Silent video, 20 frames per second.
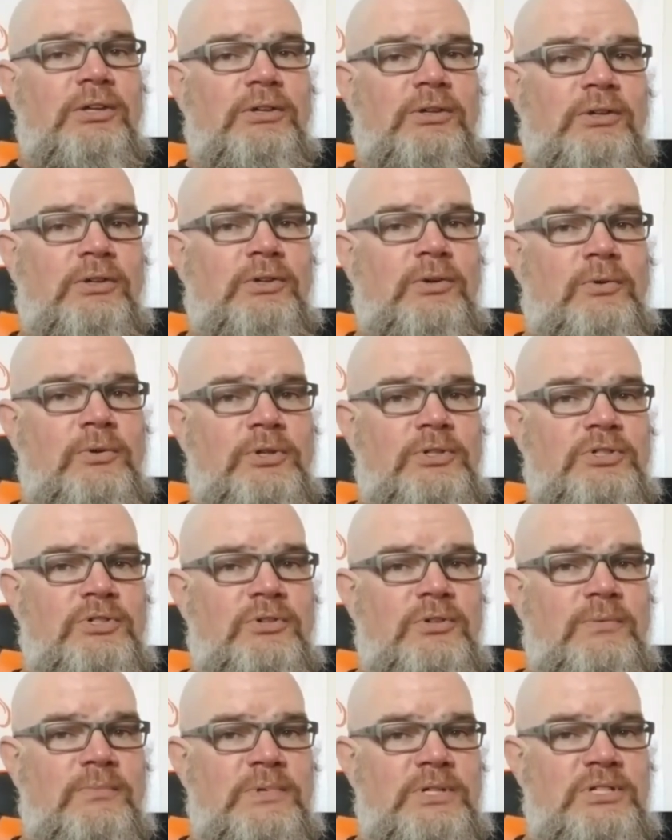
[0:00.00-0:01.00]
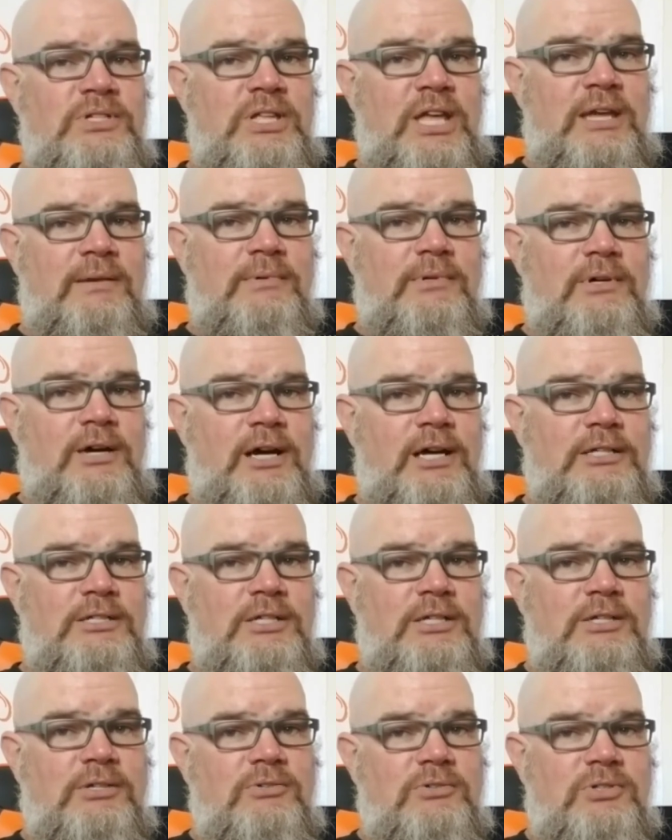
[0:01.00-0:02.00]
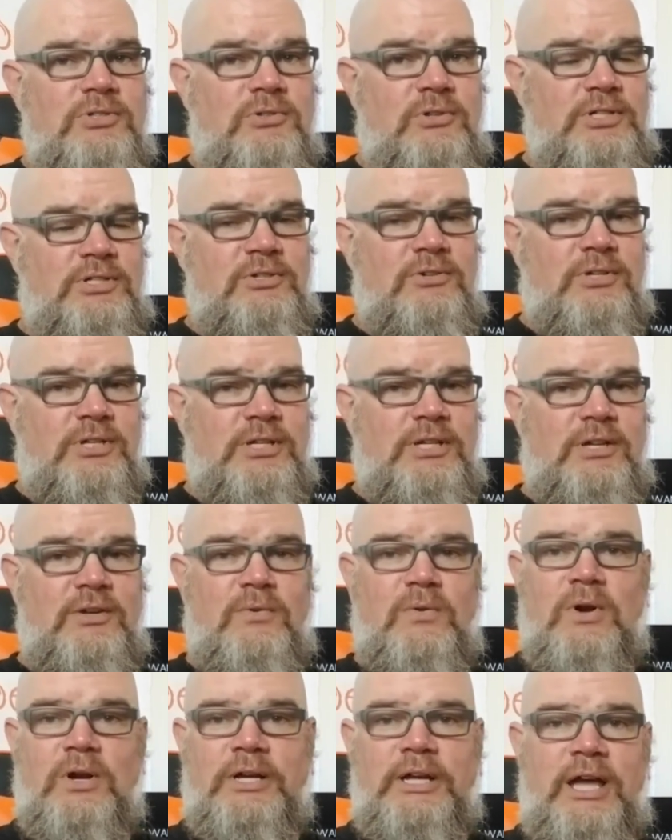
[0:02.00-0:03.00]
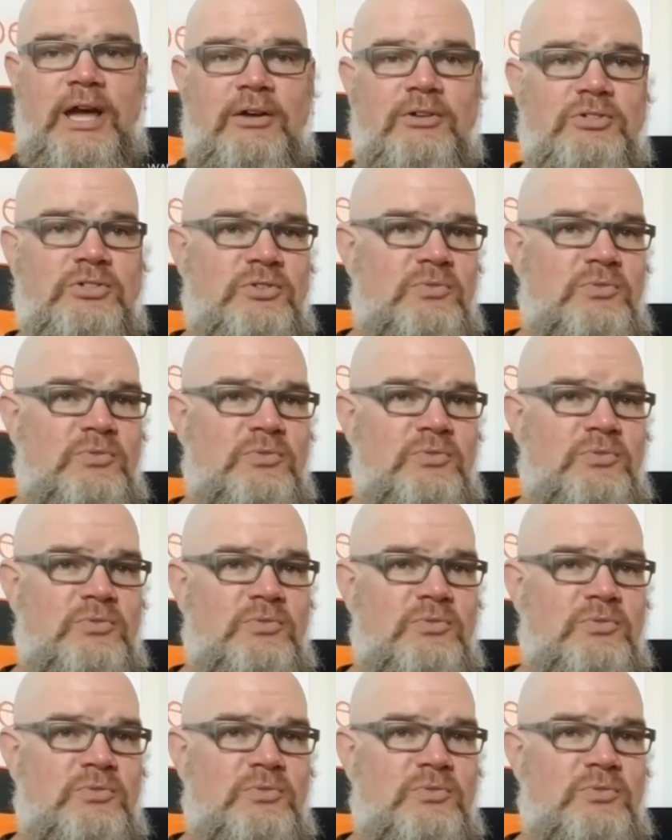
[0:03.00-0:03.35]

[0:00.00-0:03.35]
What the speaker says: Your core is going to be stabilizing you, so it's going to get a workout.